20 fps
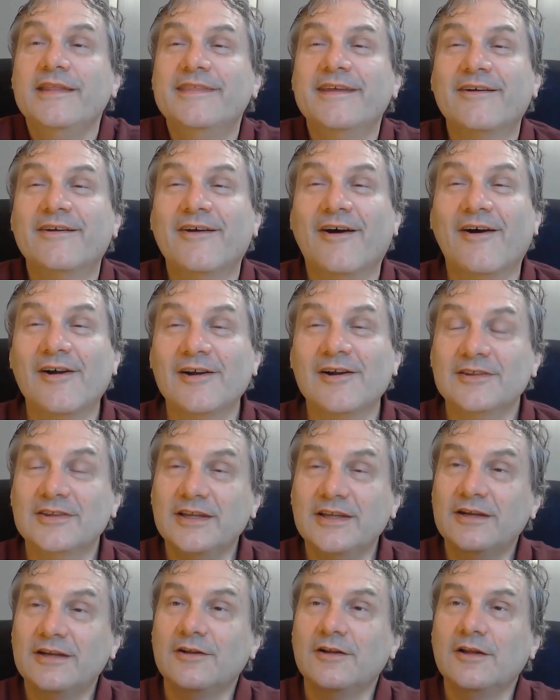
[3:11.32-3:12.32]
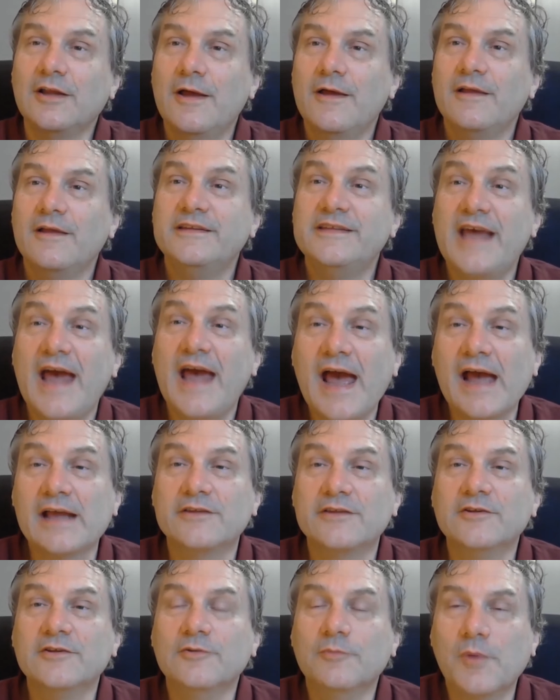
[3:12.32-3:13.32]
there are little
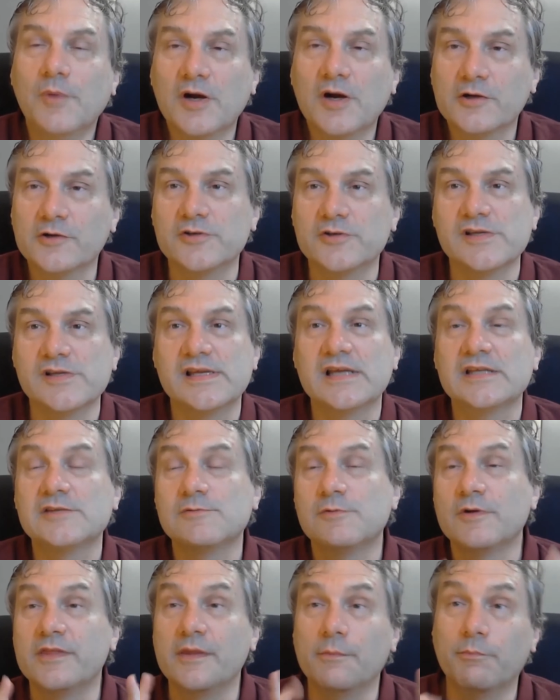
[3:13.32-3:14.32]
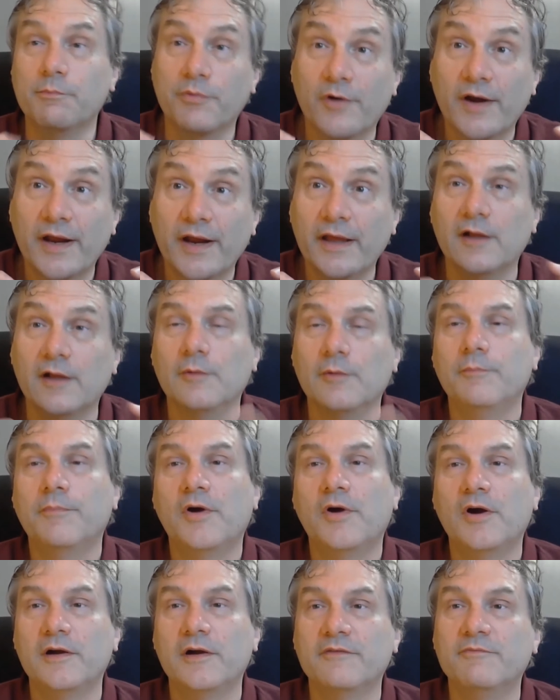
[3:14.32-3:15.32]
tactile markers. That's where the Braille
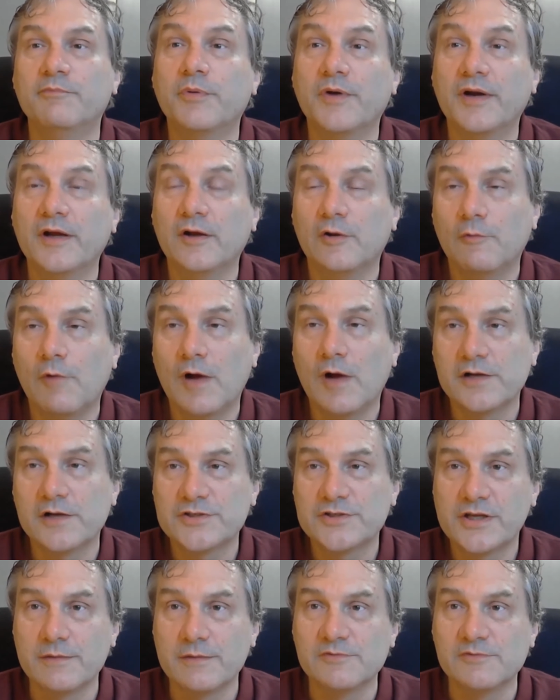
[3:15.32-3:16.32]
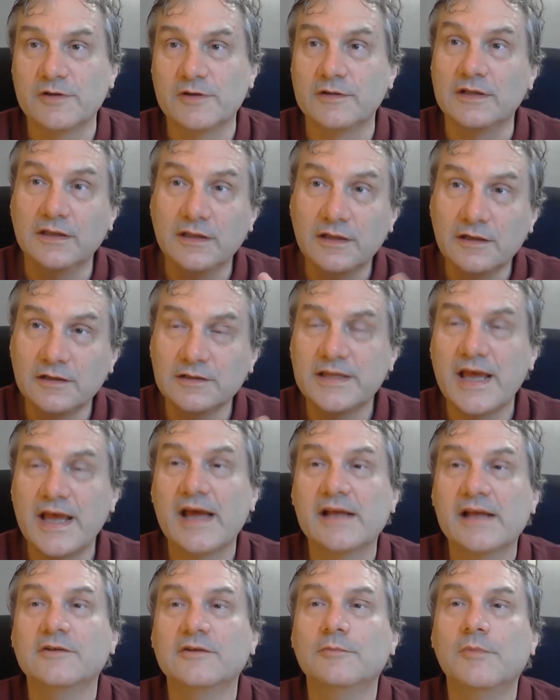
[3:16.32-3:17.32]
part of Braille watch comes from. The little
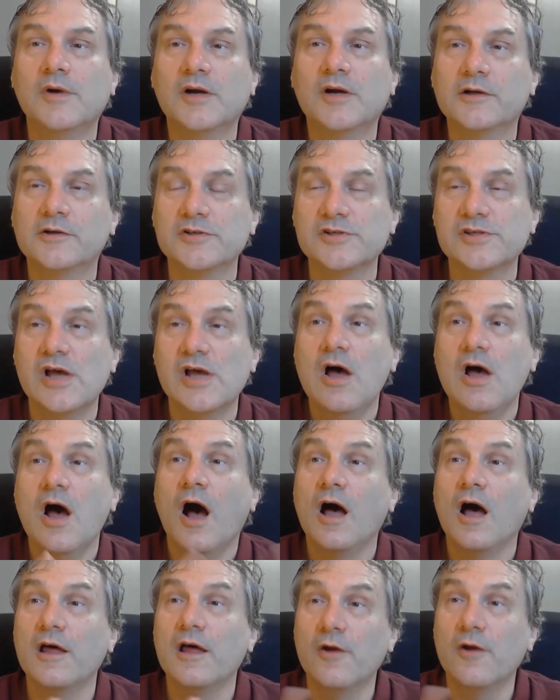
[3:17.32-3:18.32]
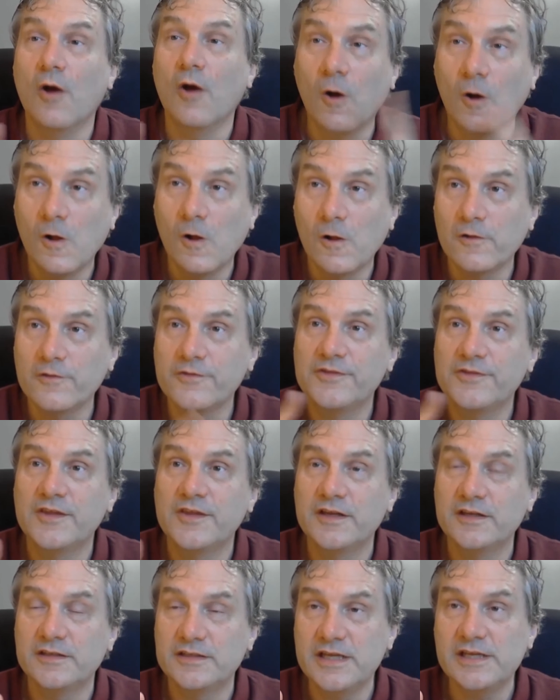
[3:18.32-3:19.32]
tactile markers on all
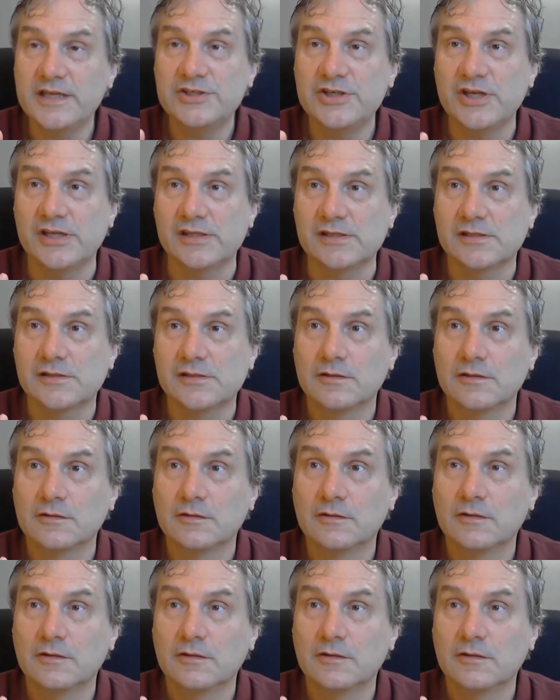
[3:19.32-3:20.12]
the digits.